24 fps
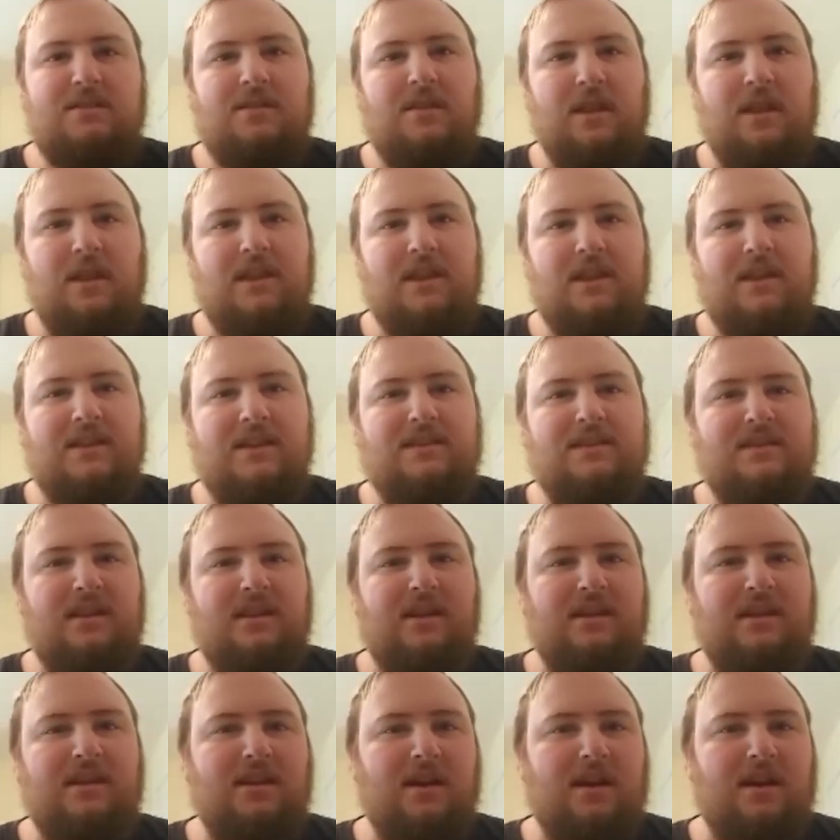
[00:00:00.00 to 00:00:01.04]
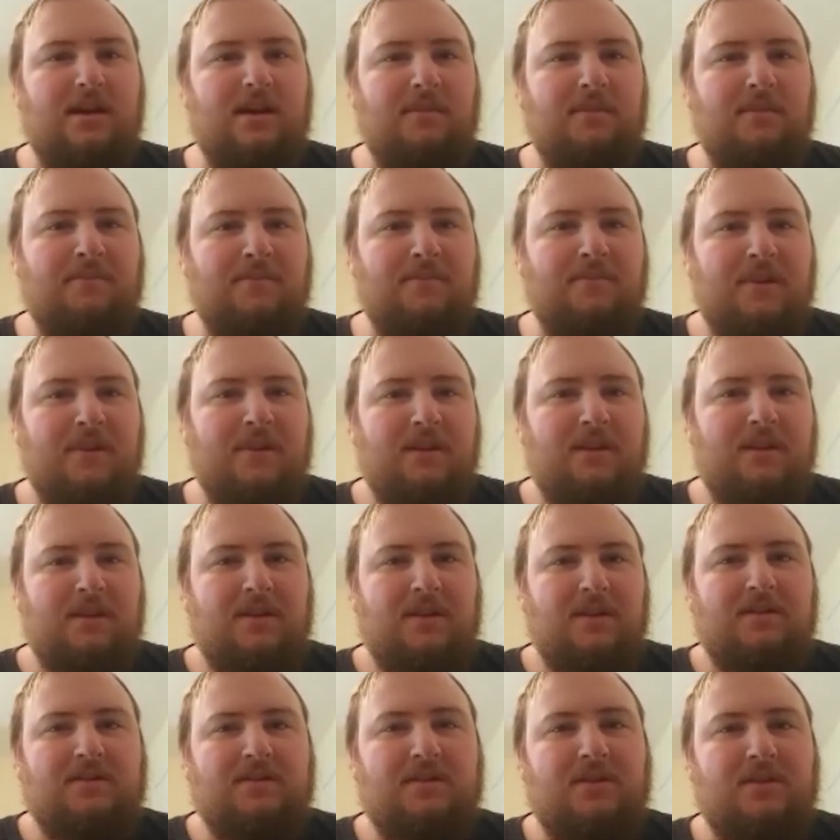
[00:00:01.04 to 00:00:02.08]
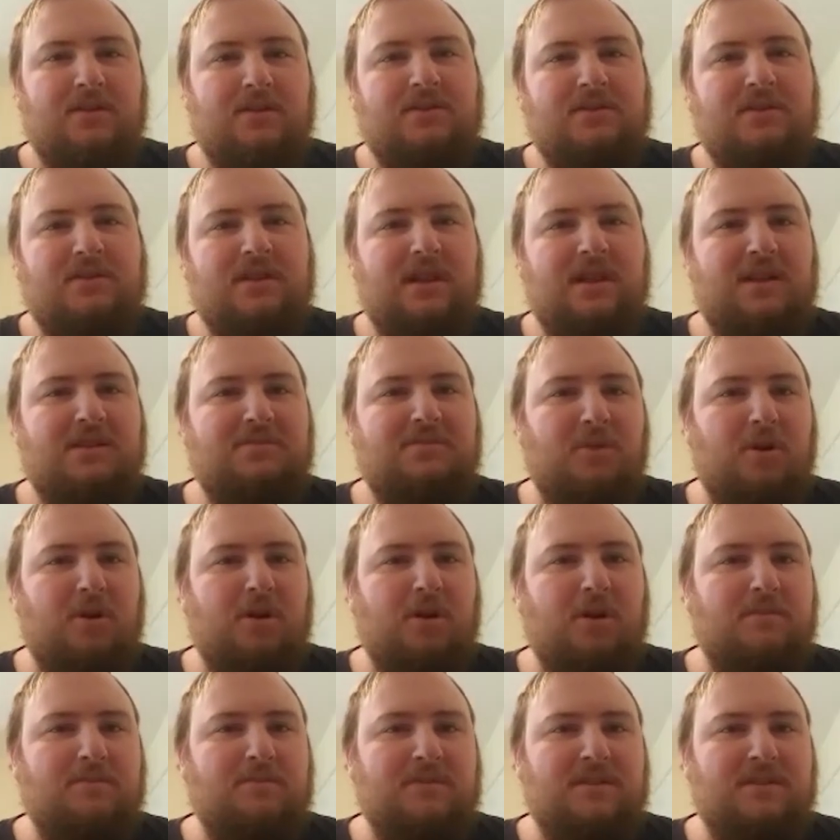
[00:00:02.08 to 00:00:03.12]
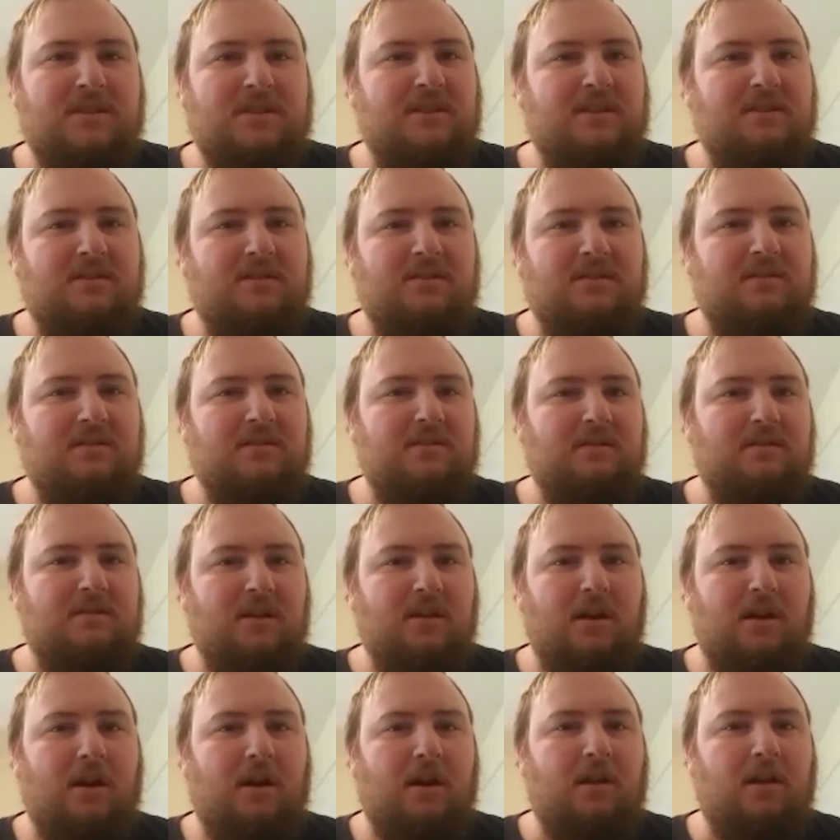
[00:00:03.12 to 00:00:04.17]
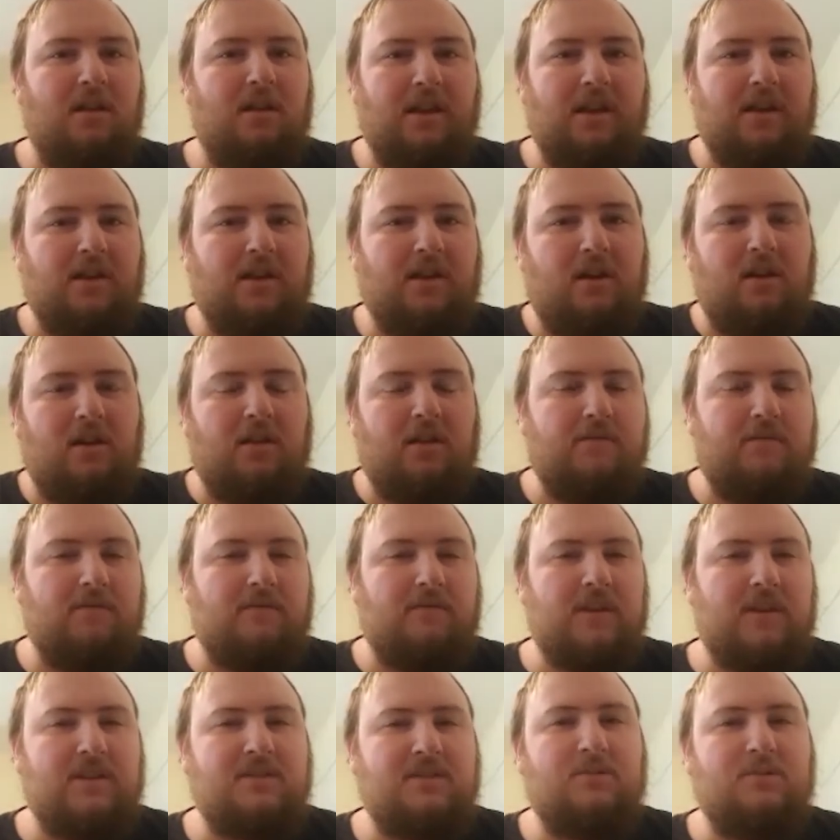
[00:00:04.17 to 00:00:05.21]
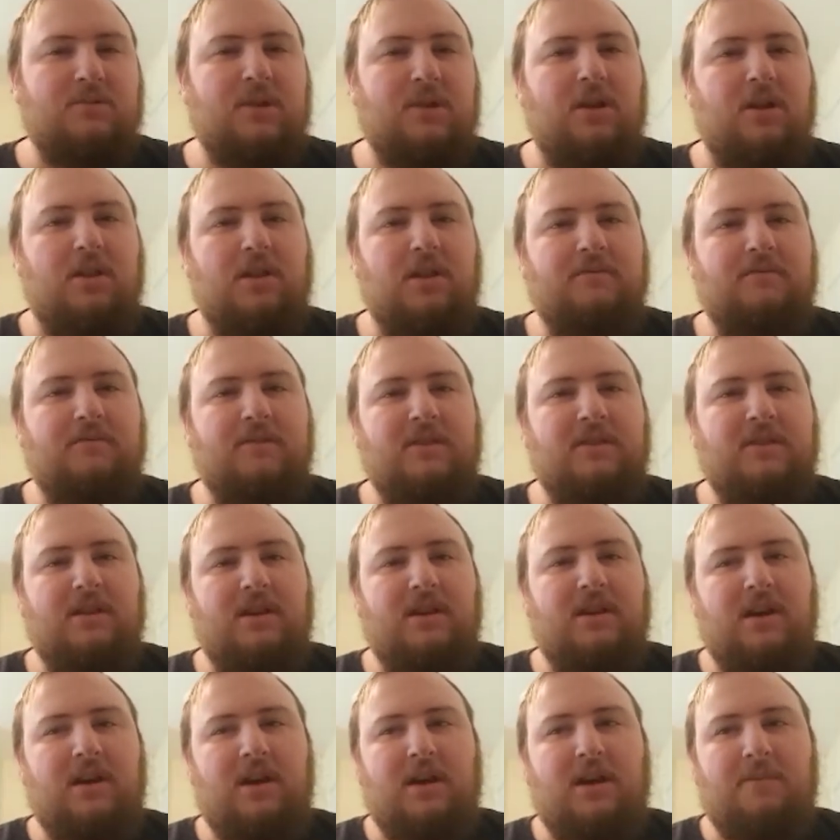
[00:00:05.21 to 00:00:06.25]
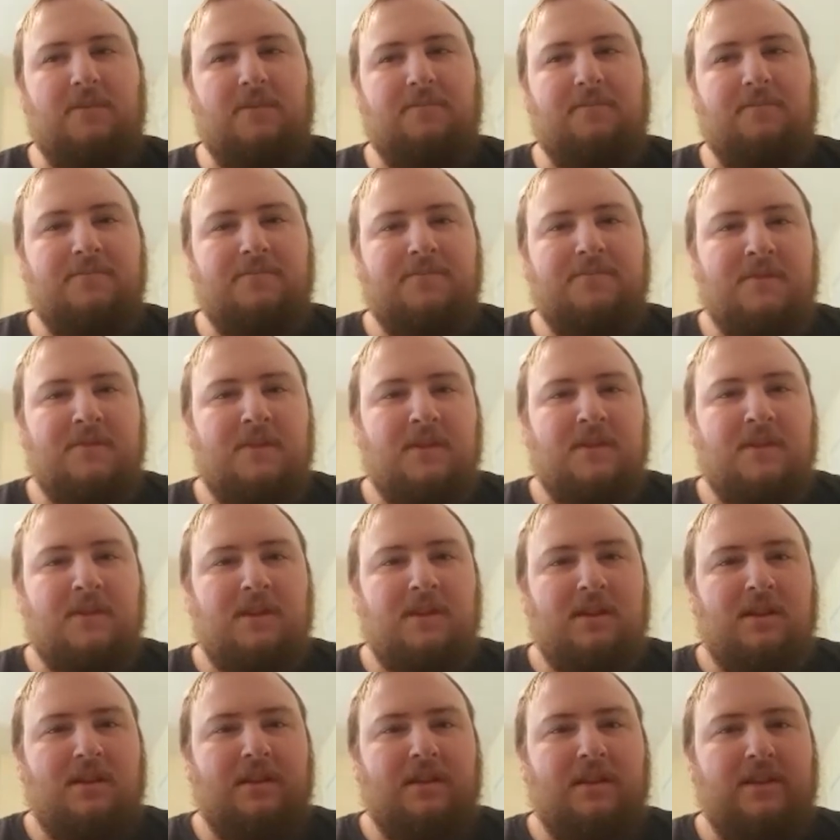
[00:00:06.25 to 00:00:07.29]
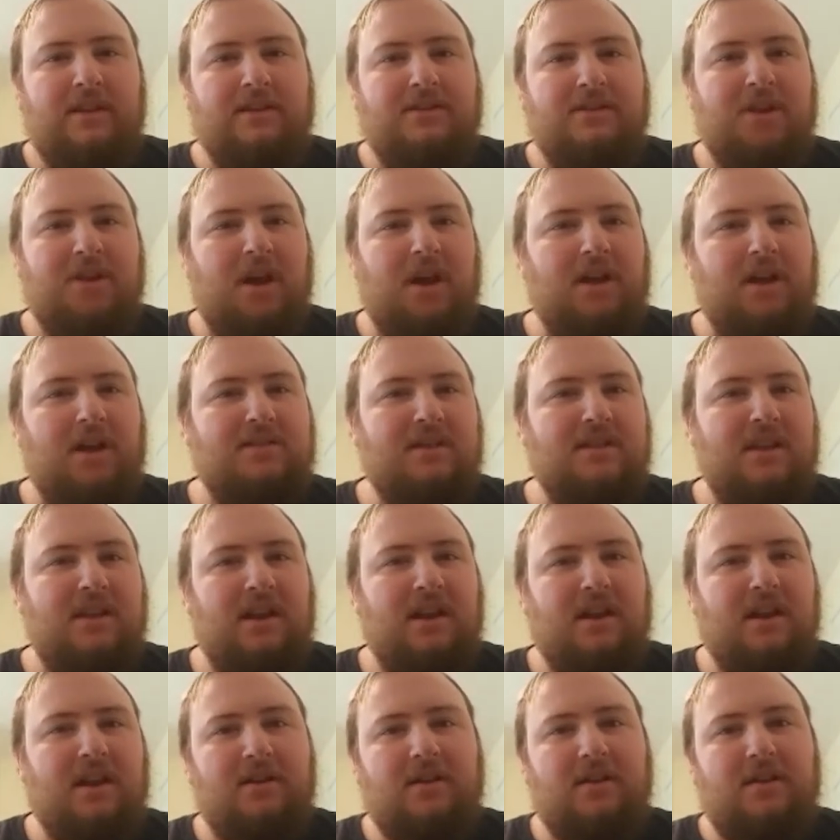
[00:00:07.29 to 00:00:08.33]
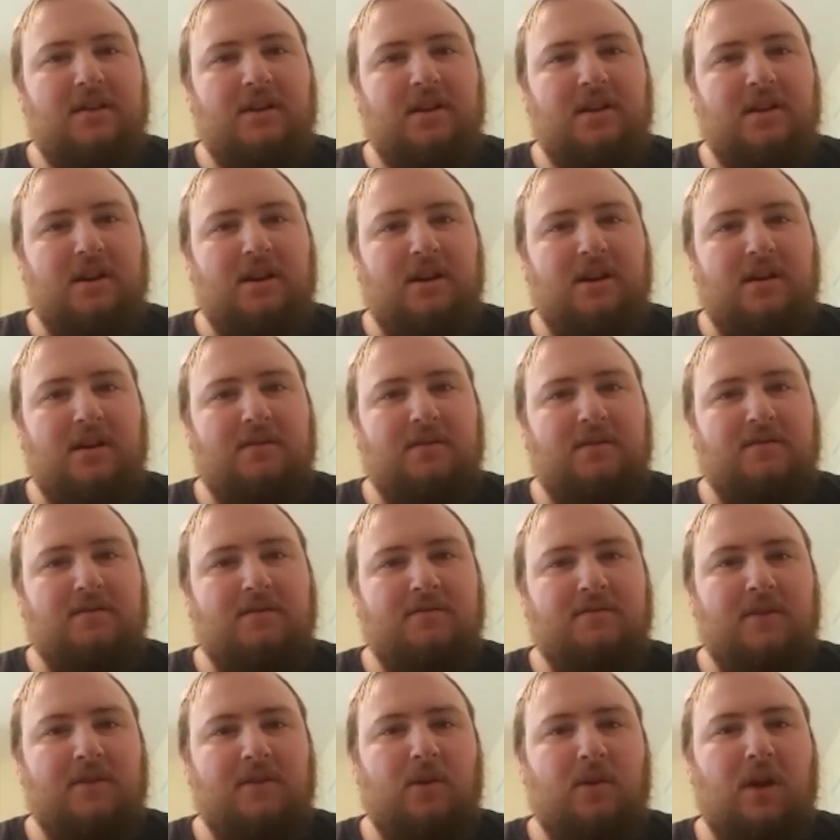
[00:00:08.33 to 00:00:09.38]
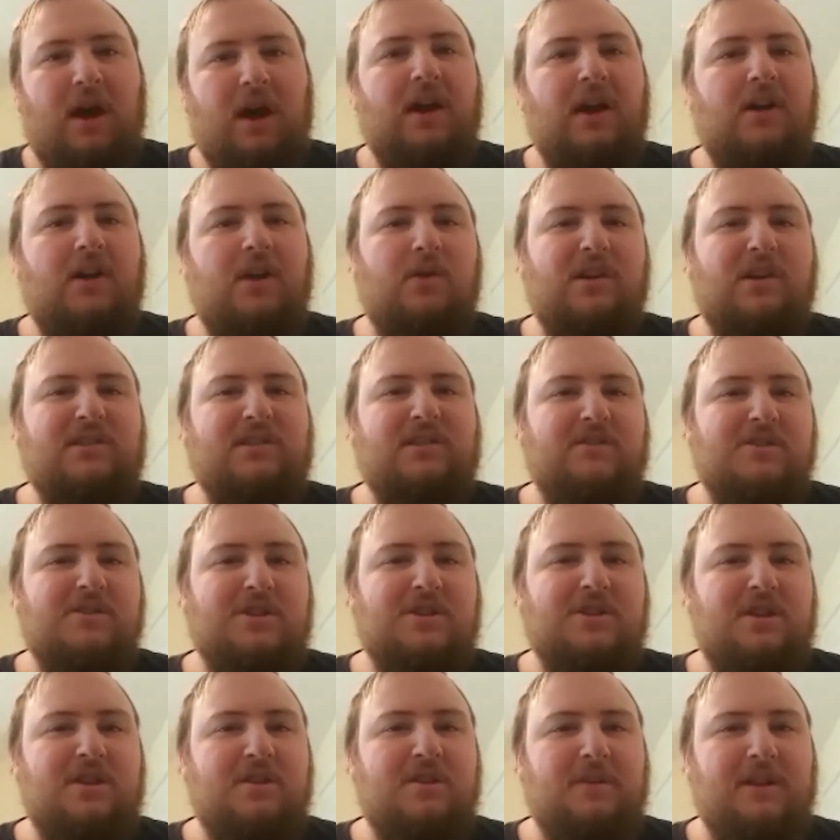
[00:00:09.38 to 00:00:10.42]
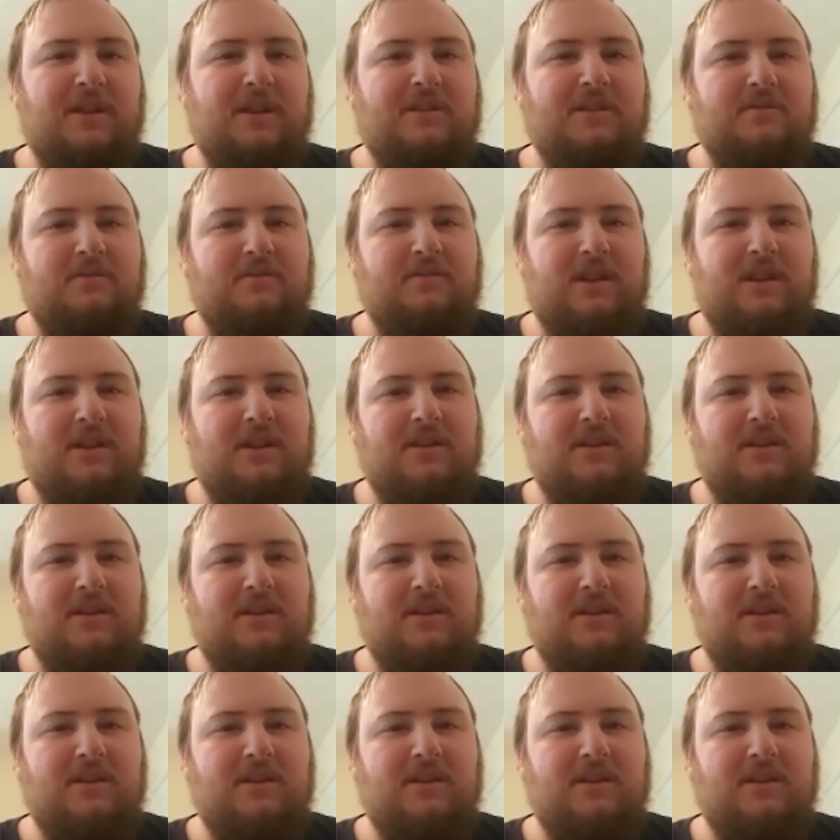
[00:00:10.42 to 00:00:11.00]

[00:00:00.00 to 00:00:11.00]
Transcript: Like it's like so Stage Moms and all of us, we all live in the like the tri-state area of Ohio, West Virginia, Pennsylvania.